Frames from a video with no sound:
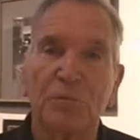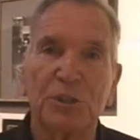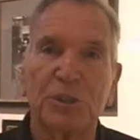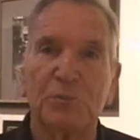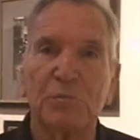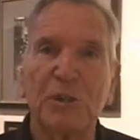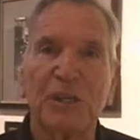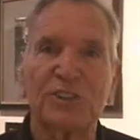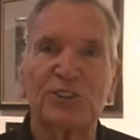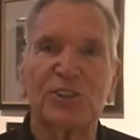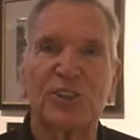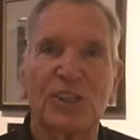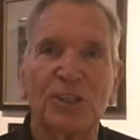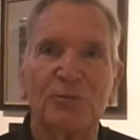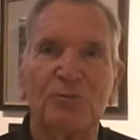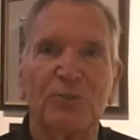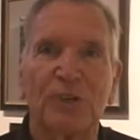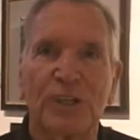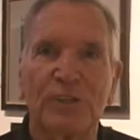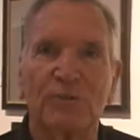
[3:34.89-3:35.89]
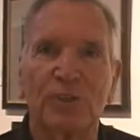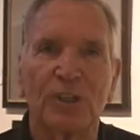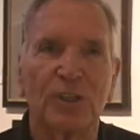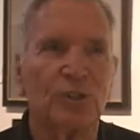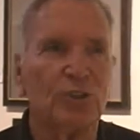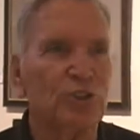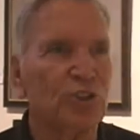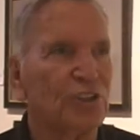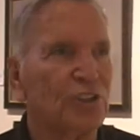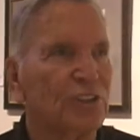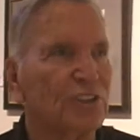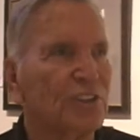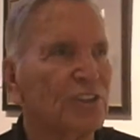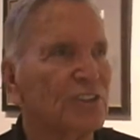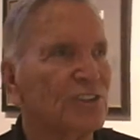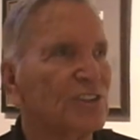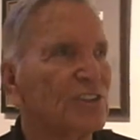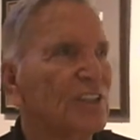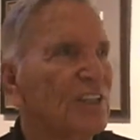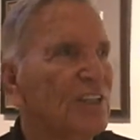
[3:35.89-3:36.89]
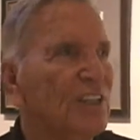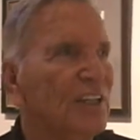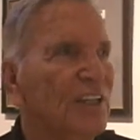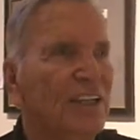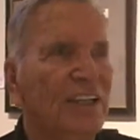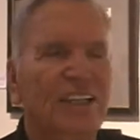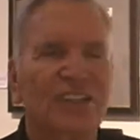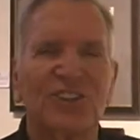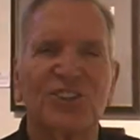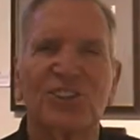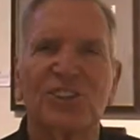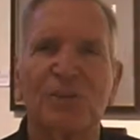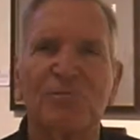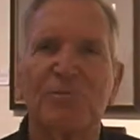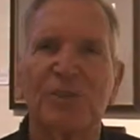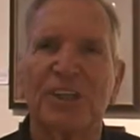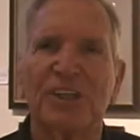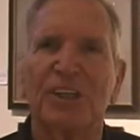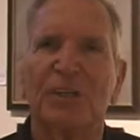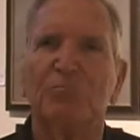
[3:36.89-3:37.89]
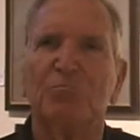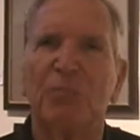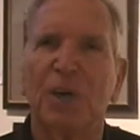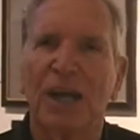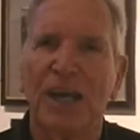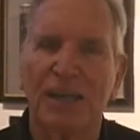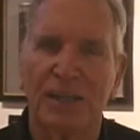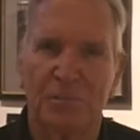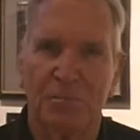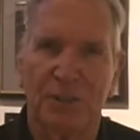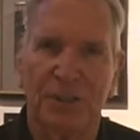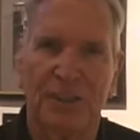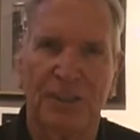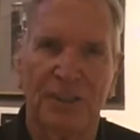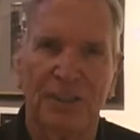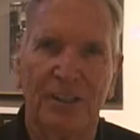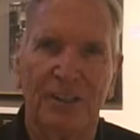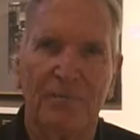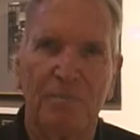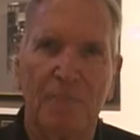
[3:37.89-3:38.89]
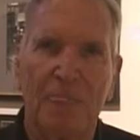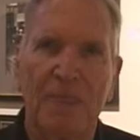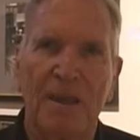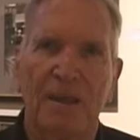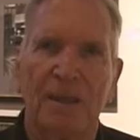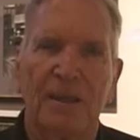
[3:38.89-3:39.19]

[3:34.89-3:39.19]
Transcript: But the Mexican Revolution is is something, in my opinion,